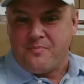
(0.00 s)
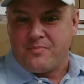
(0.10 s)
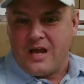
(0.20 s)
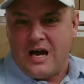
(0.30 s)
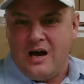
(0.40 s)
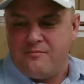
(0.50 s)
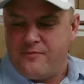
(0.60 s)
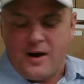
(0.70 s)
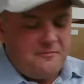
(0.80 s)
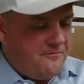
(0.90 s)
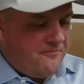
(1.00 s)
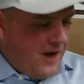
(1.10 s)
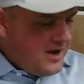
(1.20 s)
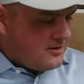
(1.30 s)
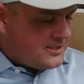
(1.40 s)
I'm on
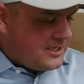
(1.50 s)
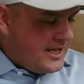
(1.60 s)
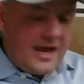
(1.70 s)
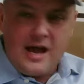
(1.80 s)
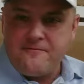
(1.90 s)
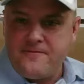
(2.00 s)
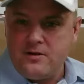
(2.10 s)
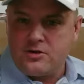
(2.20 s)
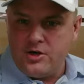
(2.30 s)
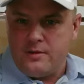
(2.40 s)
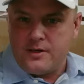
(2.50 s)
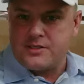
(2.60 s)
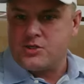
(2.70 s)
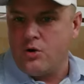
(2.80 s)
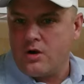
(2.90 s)
fire today. I feel good about
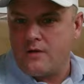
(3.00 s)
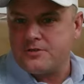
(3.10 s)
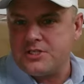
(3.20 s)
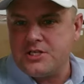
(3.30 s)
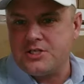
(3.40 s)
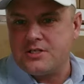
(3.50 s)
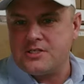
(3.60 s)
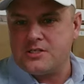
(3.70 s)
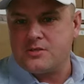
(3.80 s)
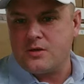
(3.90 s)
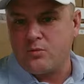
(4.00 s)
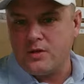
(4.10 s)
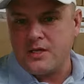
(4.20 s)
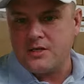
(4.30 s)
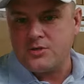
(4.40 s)
this whole conversation. This is
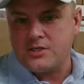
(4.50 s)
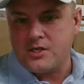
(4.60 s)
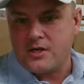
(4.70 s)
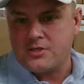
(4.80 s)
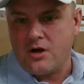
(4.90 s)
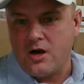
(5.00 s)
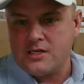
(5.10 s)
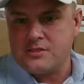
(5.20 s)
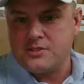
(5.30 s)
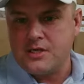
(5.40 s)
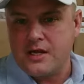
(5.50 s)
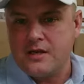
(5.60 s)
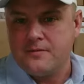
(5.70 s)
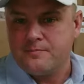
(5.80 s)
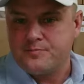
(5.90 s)
really interesting. You guys are awesome today.
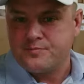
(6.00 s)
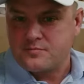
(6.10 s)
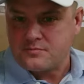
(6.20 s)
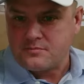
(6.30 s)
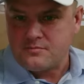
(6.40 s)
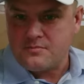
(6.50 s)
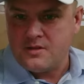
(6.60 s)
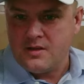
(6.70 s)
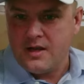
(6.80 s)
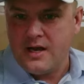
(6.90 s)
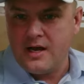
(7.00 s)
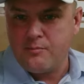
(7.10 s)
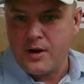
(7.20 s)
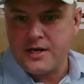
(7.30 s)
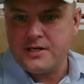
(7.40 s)

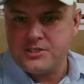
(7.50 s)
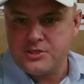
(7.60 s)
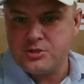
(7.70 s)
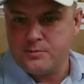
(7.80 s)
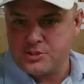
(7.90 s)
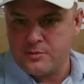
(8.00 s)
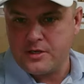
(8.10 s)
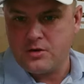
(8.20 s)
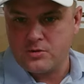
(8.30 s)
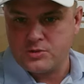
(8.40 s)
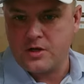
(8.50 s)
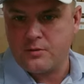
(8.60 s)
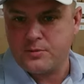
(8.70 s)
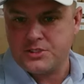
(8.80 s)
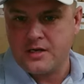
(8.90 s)
Branding is huge. Open so many doors,
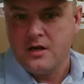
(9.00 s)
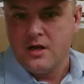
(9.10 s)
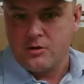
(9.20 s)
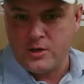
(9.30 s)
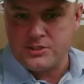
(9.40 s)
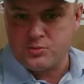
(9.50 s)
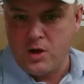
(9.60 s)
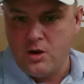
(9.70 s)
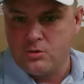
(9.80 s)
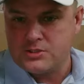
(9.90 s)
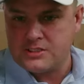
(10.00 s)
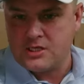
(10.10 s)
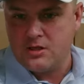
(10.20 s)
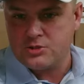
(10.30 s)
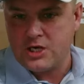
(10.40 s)
100%. Chris Rose says,
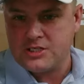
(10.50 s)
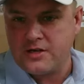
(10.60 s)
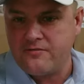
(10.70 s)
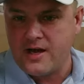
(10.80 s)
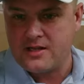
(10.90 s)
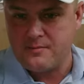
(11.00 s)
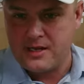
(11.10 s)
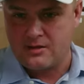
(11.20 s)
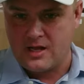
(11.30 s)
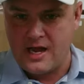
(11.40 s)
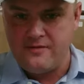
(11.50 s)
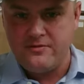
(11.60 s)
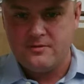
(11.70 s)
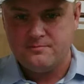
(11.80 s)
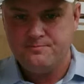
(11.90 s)
hello, Josh. I finally made a live.
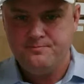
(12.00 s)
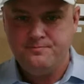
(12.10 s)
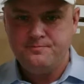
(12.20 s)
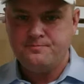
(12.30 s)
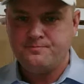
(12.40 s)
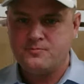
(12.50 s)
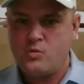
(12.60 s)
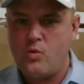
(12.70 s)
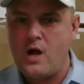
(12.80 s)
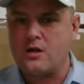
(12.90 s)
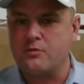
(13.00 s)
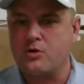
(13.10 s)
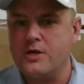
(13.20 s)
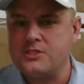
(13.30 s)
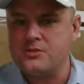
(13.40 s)
Welcome,
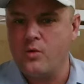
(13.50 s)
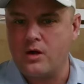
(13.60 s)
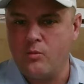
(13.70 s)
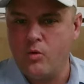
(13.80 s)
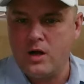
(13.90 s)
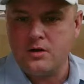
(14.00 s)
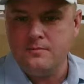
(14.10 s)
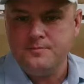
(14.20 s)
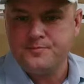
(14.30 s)
Chris. Welcome, welcome.